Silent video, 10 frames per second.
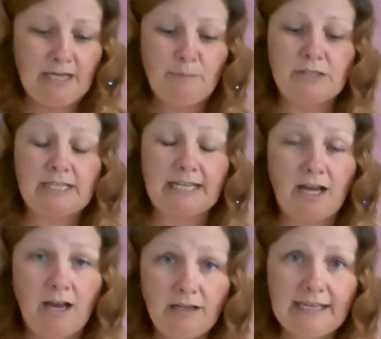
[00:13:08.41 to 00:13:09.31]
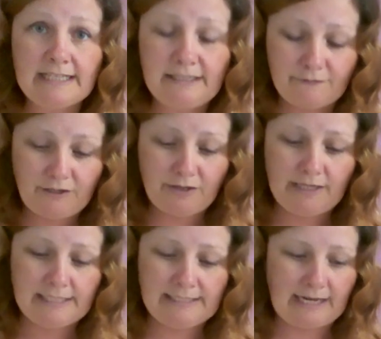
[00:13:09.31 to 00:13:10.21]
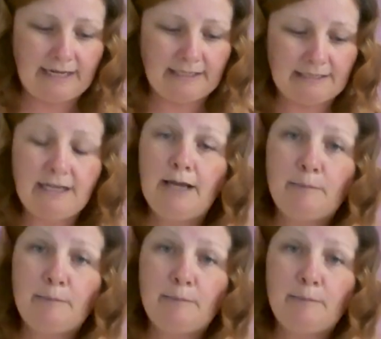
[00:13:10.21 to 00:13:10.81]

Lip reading: But I can't get it for you this second.